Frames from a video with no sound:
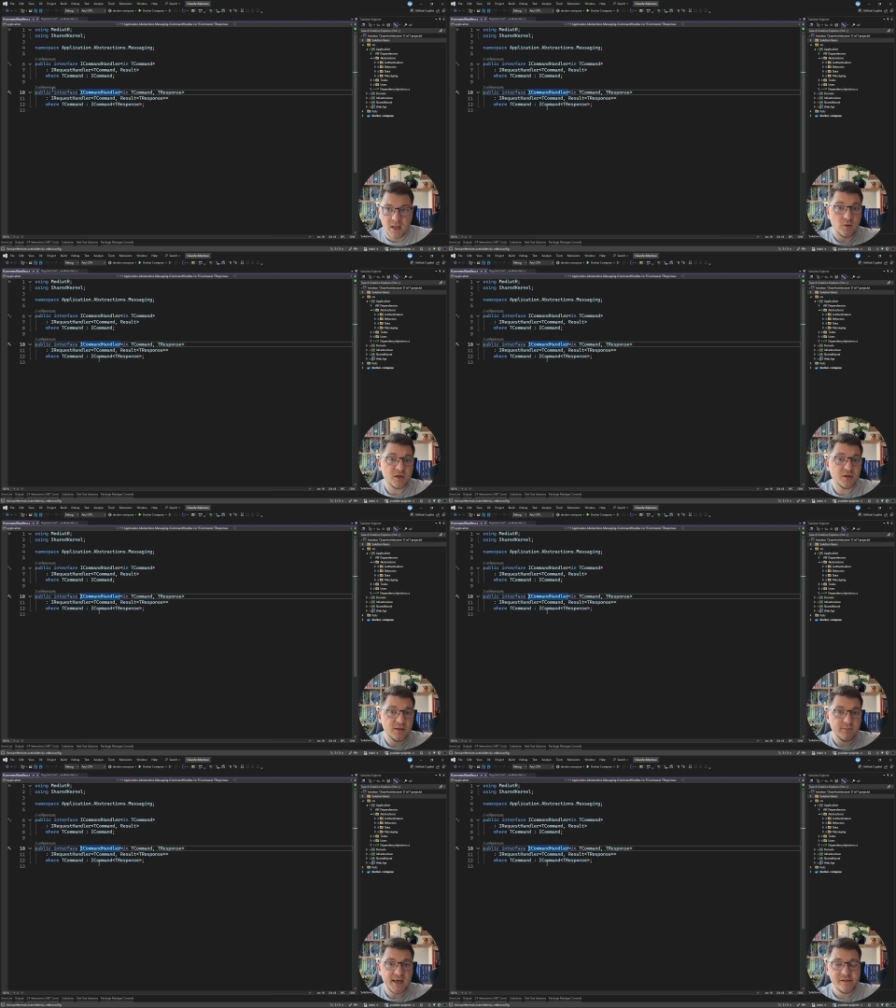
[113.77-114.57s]
So what are
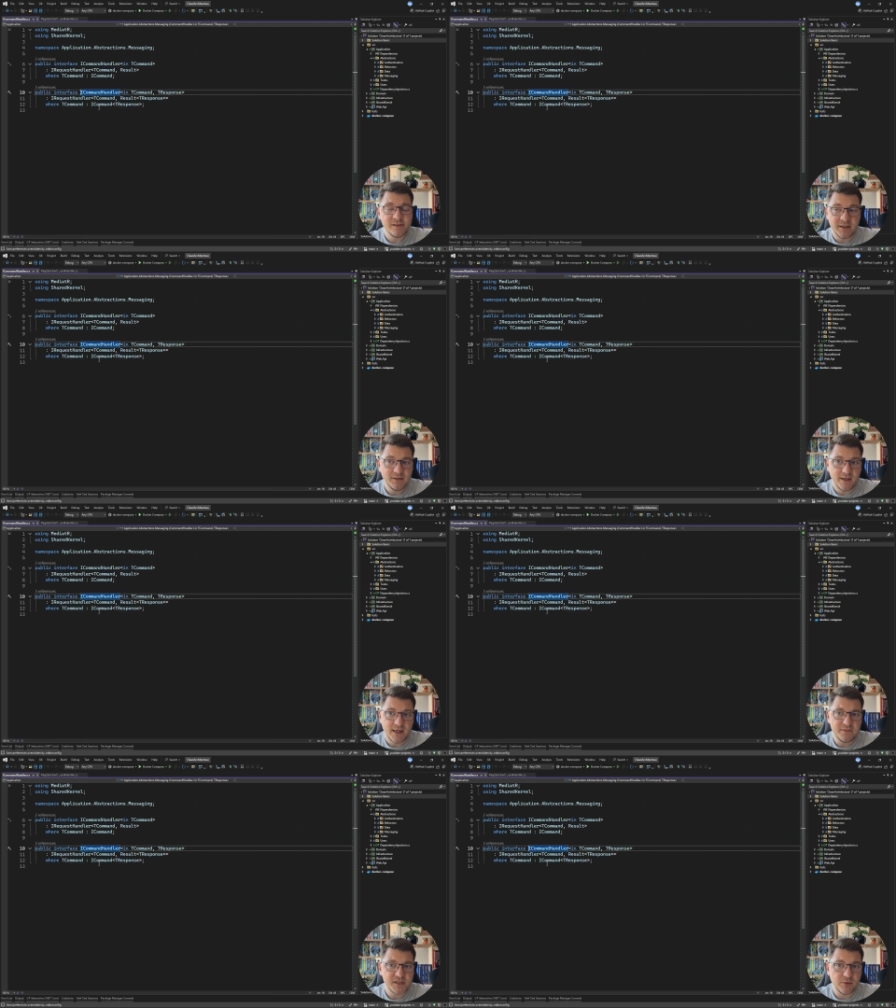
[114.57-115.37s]
the baseline
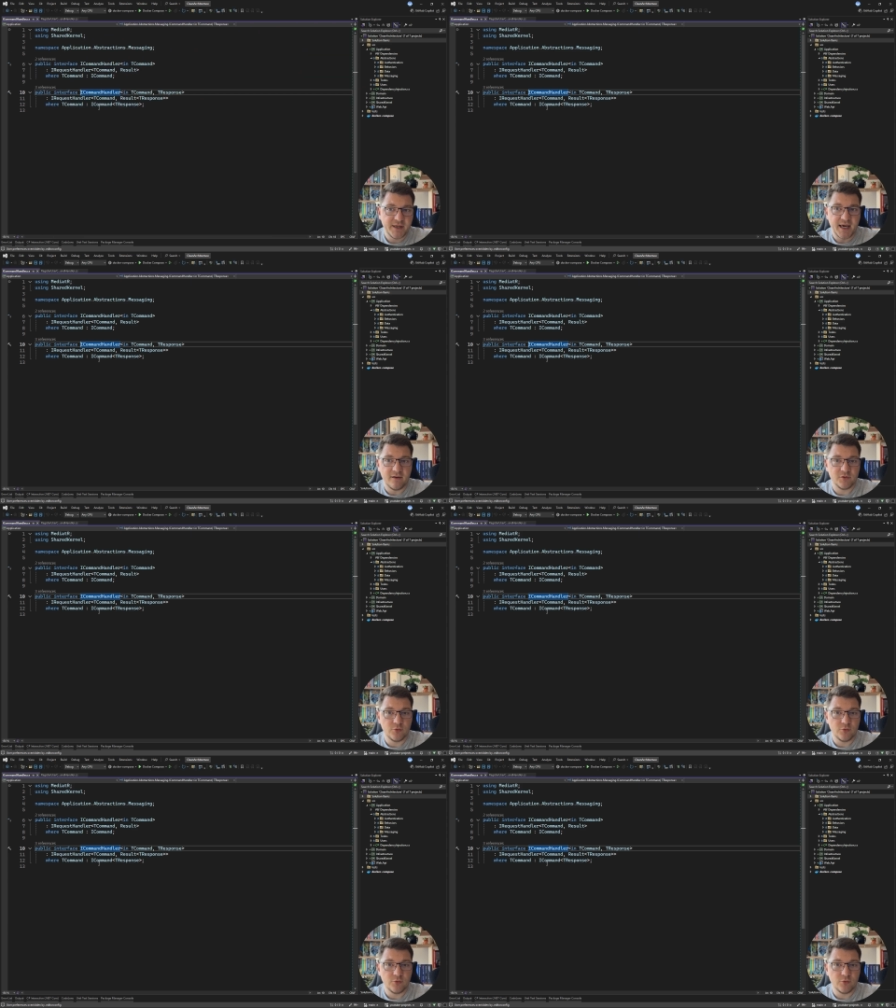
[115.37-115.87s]
types that we have